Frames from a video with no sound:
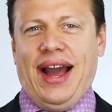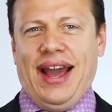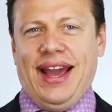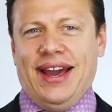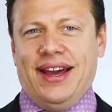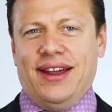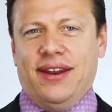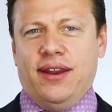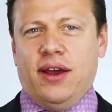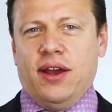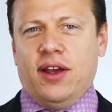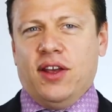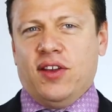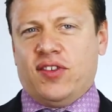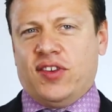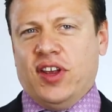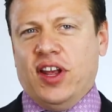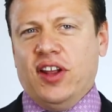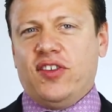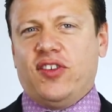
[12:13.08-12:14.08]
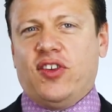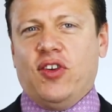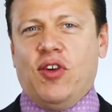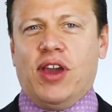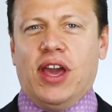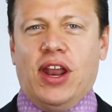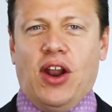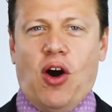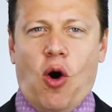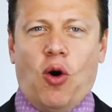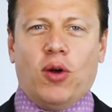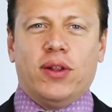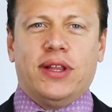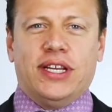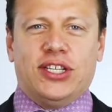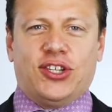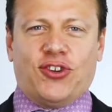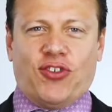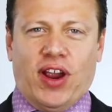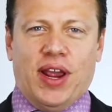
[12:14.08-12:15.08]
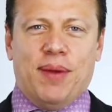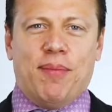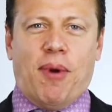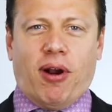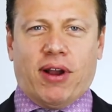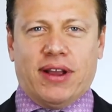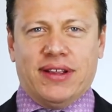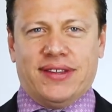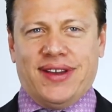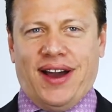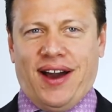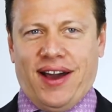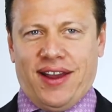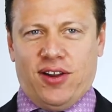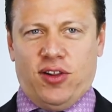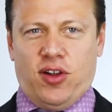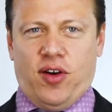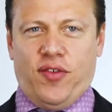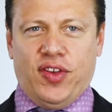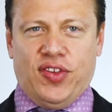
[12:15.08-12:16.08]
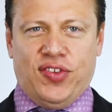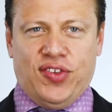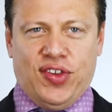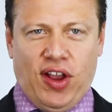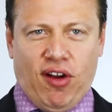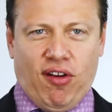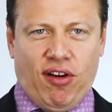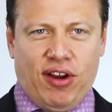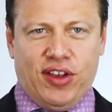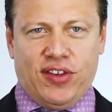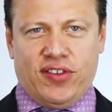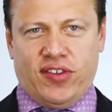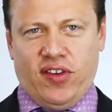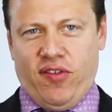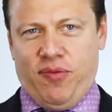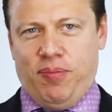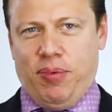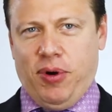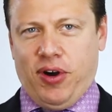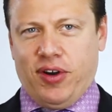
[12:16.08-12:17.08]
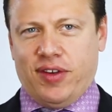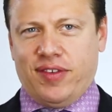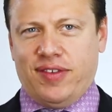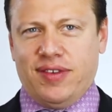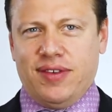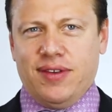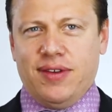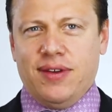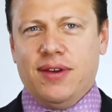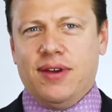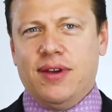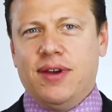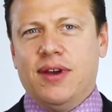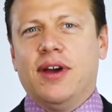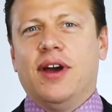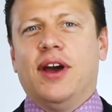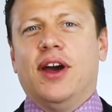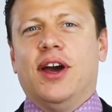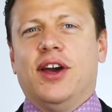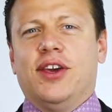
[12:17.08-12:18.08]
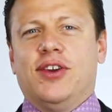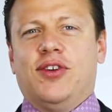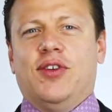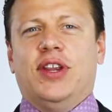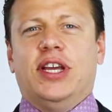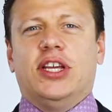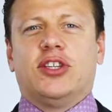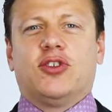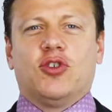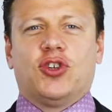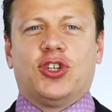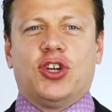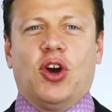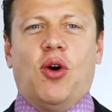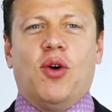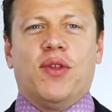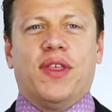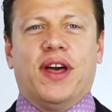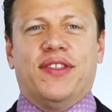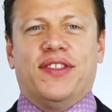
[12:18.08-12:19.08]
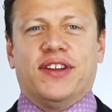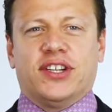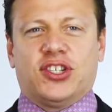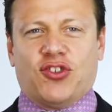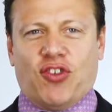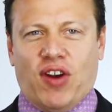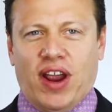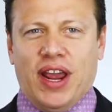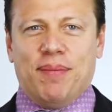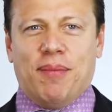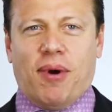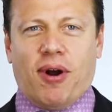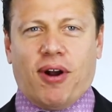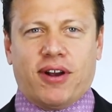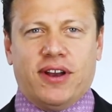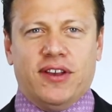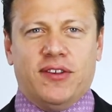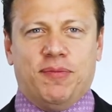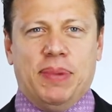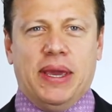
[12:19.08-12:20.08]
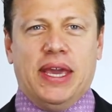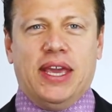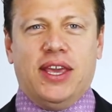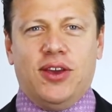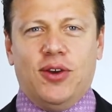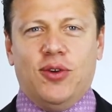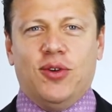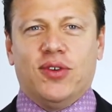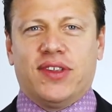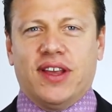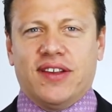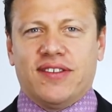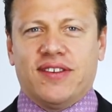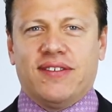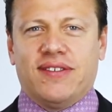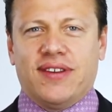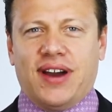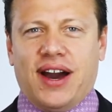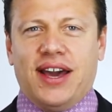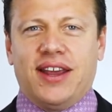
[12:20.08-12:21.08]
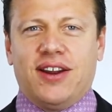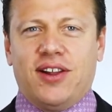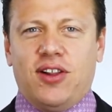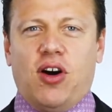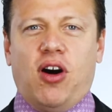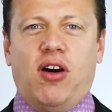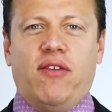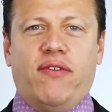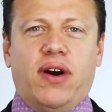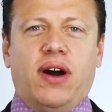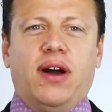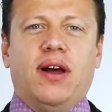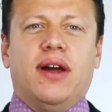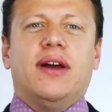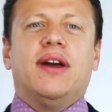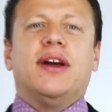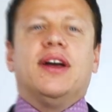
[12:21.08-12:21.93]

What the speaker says: And since you can only trademark a title of a series of books, you need to show that the trademark is being used as a title of a